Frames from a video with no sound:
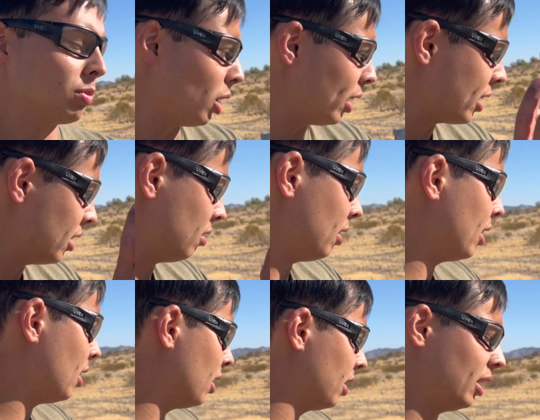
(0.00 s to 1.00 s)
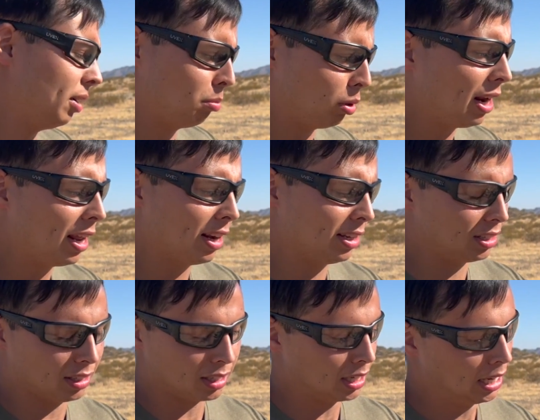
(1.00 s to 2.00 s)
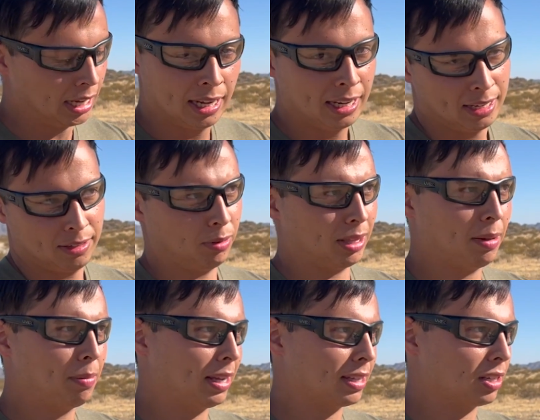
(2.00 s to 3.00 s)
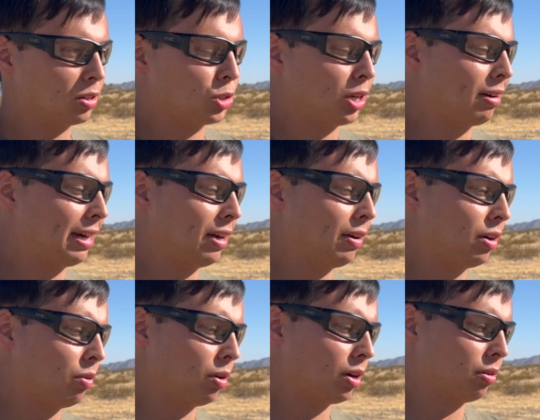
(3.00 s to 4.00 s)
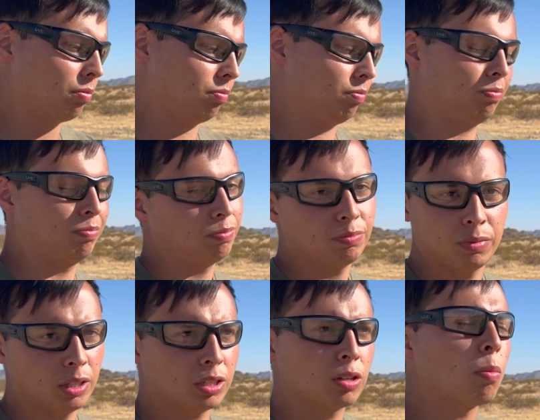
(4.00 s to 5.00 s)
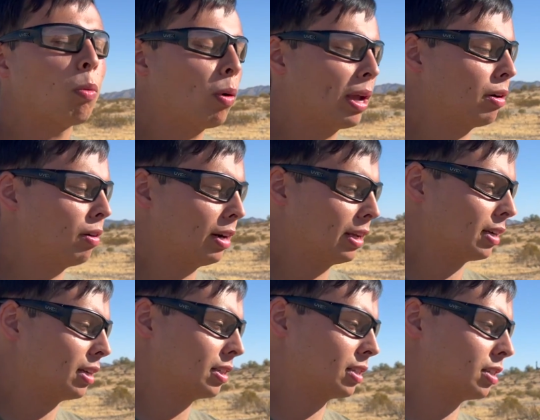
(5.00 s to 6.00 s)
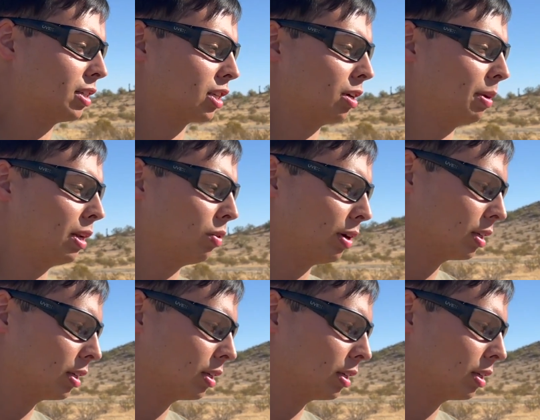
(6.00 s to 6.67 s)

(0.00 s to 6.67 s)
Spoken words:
Sorry I couldn't run it on the Bren. It's just, with it being a single shot right now, I don't want to, there's no point in running it because it's just going to be annoying.